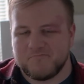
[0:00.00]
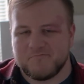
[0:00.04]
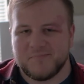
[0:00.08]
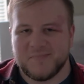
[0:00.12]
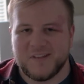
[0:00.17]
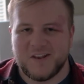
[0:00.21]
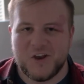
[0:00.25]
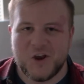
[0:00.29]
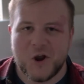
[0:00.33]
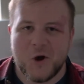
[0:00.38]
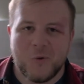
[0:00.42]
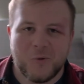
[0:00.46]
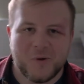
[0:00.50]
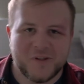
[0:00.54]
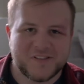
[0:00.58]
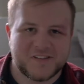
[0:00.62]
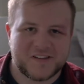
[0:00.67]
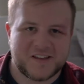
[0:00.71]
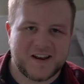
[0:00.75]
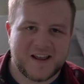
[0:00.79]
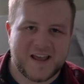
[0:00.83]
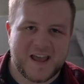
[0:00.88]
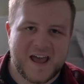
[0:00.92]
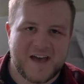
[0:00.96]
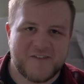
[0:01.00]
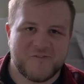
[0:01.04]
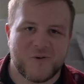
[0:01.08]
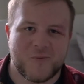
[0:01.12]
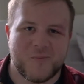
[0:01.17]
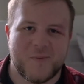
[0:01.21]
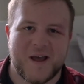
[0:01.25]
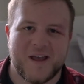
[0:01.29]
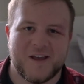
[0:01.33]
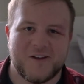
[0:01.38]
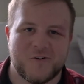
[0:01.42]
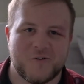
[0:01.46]
No one's gonna have a
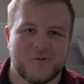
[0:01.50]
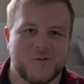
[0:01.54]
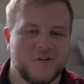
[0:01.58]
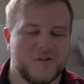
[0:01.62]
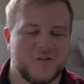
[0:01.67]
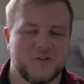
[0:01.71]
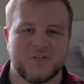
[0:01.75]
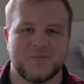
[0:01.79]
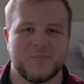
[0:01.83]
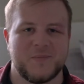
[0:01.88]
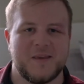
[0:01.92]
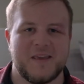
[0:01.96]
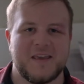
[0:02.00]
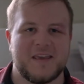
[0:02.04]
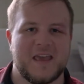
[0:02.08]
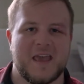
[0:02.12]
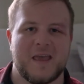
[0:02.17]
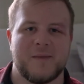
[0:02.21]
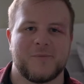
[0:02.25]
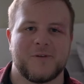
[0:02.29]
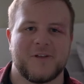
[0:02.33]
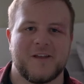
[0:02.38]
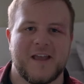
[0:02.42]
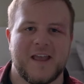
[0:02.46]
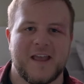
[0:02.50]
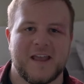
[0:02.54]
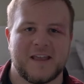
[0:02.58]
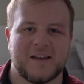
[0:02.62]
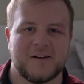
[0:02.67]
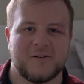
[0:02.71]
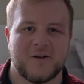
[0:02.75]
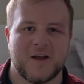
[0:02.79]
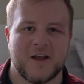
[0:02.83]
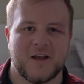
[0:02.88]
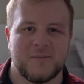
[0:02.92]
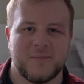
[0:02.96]
micro USB cable hanging
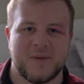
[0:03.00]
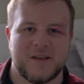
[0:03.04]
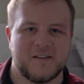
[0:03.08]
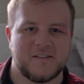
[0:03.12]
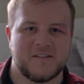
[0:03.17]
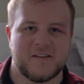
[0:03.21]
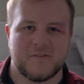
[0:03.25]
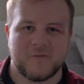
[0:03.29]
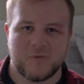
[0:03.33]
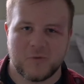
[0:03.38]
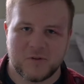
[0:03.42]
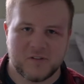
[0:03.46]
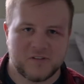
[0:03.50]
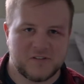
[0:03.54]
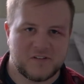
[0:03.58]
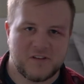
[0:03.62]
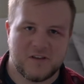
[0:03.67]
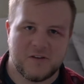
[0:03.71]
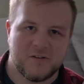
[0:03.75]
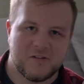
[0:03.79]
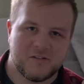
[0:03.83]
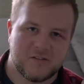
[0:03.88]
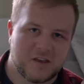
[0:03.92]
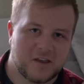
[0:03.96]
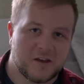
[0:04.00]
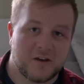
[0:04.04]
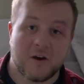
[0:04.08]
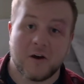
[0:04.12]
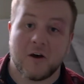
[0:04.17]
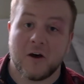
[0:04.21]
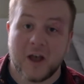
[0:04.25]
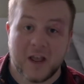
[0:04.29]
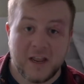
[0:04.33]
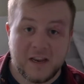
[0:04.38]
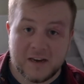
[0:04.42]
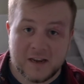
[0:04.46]
around because everyone's using
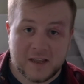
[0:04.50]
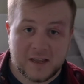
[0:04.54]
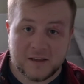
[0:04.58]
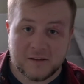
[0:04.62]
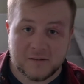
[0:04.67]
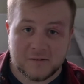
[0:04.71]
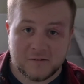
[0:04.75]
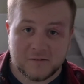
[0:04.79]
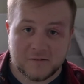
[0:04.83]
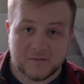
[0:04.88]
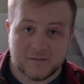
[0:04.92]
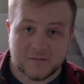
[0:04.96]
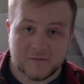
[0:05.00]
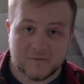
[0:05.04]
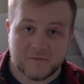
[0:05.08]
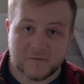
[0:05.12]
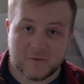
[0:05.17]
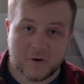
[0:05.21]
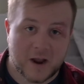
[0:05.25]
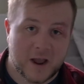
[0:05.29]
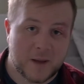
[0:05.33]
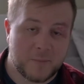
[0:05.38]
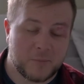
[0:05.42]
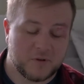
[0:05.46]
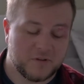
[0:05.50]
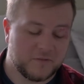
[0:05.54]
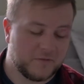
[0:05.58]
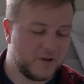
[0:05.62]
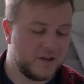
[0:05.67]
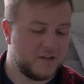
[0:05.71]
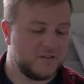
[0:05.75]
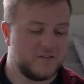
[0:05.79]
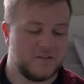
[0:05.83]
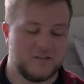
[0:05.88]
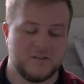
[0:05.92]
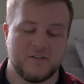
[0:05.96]
Lightning for Apple
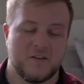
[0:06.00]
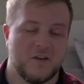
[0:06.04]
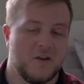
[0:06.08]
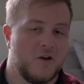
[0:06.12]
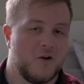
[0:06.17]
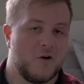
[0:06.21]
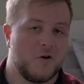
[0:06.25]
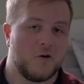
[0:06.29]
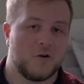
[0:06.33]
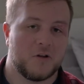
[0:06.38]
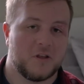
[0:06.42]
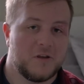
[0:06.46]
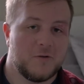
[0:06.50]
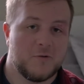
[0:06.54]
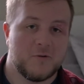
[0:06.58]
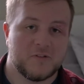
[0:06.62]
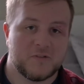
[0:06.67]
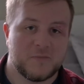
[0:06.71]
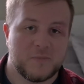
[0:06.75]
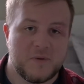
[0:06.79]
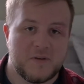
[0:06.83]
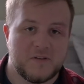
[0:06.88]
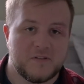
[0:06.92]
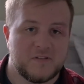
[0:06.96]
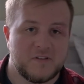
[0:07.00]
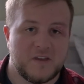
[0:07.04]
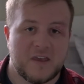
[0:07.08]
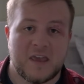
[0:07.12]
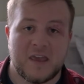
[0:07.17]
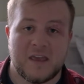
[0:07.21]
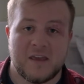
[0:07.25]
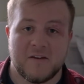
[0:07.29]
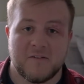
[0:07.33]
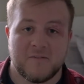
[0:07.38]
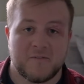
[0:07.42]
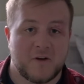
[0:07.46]
devices or
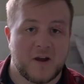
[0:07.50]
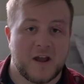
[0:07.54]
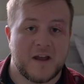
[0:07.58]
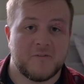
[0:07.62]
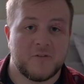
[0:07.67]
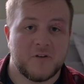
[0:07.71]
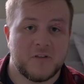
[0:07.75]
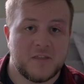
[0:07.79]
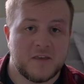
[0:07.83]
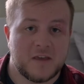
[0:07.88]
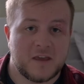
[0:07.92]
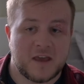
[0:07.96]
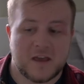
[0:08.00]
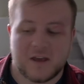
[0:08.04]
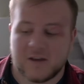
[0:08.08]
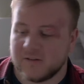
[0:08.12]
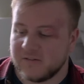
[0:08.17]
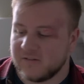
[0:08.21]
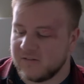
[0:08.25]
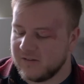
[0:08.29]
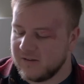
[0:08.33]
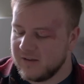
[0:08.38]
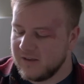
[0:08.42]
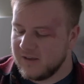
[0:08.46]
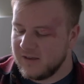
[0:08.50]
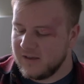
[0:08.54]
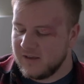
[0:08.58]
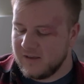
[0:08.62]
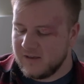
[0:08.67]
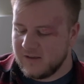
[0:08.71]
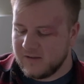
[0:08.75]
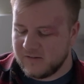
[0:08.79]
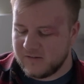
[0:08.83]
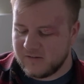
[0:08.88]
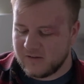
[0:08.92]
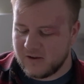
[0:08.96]
USB-C for everything else.
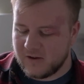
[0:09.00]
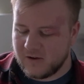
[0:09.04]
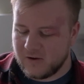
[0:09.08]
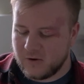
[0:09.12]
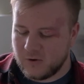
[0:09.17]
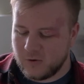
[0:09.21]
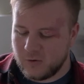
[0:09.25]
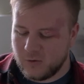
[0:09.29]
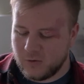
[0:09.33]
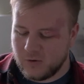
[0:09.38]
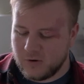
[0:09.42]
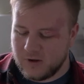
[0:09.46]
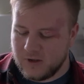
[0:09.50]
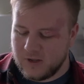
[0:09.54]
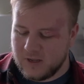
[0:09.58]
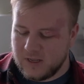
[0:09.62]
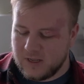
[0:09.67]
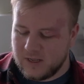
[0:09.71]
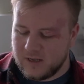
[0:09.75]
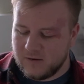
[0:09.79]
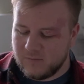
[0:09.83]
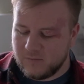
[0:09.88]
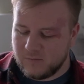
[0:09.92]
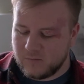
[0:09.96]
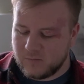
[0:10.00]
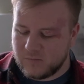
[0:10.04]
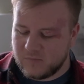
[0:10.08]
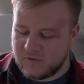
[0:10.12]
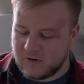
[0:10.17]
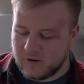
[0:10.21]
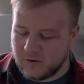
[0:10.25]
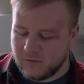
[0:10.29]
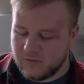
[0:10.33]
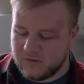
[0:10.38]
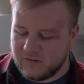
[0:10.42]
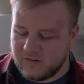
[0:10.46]
So
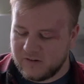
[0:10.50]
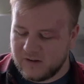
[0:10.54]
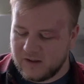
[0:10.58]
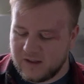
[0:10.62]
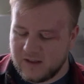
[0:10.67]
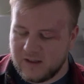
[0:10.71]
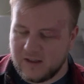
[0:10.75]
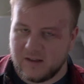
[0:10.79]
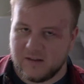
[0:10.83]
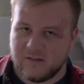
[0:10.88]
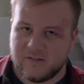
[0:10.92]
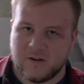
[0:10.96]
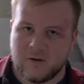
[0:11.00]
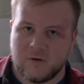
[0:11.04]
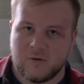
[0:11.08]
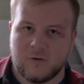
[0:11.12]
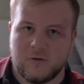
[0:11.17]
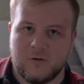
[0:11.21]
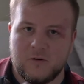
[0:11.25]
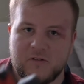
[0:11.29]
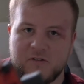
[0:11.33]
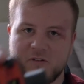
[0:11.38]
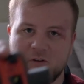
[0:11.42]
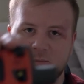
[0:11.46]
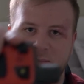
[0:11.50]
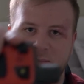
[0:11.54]
don't lose your